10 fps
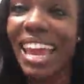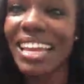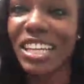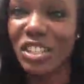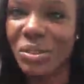
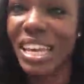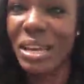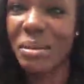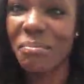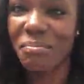like, do you take
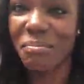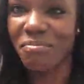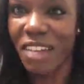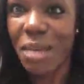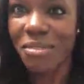
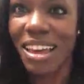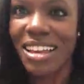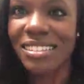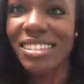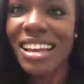
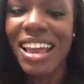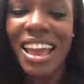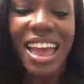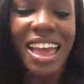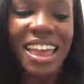Fibrolyze?
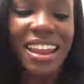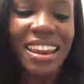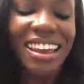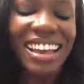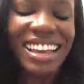
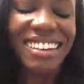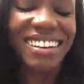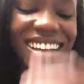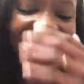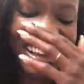And oh
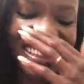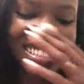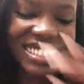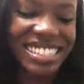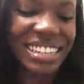God, this
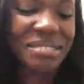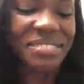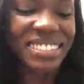is terrible.